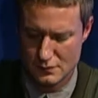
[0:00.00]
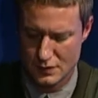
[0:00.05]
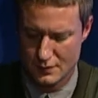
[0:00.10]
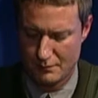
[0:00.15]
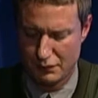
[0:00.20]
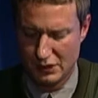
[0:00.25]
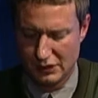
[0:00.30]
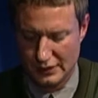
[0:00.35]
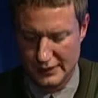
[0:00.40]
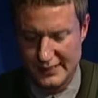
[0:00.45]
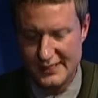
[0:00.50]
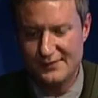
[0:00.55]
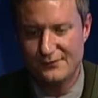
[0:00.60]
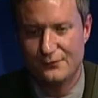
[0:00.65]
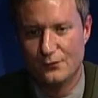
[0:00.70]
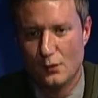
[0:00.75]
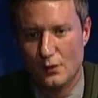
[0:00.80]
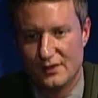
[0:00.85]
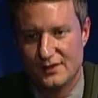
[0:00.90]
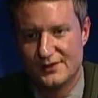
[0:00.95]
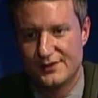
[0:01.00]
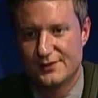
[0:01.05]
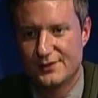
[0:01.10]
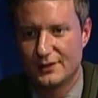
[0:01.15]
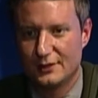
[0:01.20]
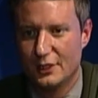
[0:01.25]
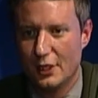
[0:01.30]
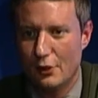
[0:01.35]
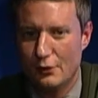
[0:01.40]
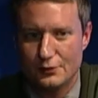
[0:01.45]
police force to
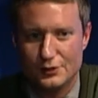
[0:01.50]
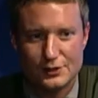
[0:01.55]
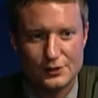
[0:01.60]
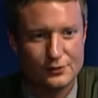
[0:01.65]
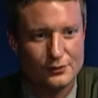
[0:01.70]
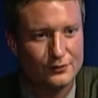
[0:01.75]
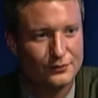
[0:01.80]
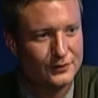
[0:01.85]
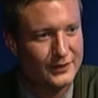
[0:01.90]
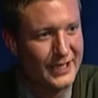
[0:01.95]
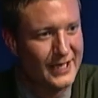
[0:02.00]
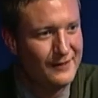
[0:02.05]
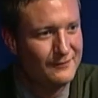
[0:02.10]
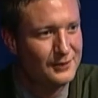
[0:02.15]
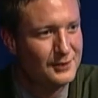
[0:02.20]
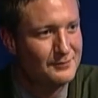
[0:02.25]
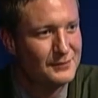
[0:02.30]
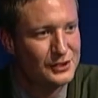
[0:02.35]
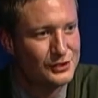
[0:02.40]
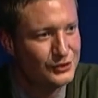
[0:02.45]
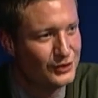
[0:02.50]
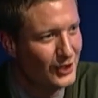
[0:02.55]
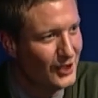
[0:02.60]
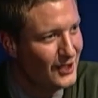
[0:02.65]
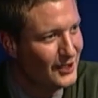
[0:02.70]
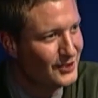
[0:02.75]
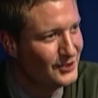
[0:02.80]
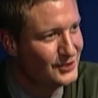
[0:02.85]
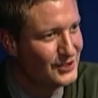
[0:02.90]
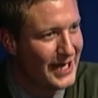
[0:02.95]
go to, gave them a
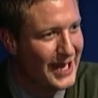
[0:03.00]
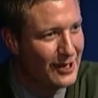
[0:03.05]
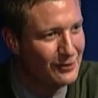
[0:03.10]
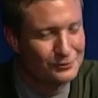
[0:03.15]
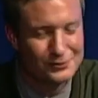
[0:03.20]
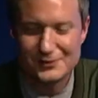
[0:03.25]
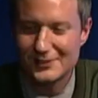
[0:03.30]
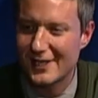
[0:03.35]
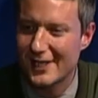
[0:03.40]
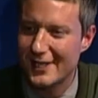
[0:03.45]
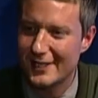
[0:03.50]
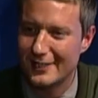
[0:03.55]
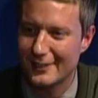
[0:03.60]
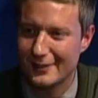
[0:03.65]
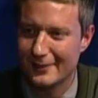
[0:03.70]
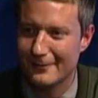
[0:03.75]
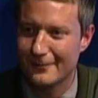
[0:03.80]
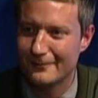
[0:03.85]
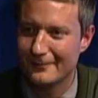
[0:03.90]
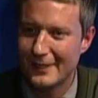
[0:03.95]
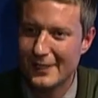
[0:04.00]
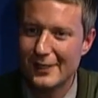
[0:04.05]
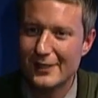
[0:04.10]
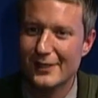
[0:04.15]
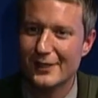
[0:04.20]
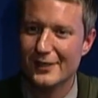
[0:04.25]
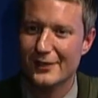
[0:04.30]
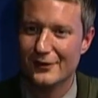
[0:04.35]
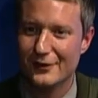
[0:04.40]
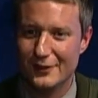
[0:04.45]
judge outside of
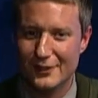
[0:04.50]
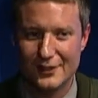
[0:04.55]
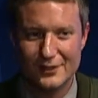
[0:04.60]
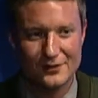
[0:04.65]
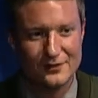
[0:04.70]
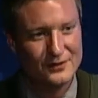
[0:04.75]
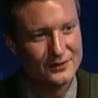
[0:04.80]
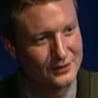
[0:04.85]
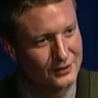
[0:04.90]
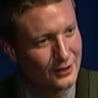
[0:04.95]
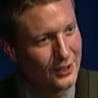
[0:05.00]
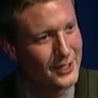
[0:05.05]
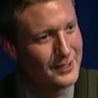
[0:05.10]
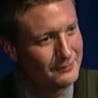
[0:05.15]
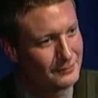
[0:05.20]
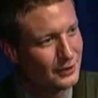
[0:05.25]
the claim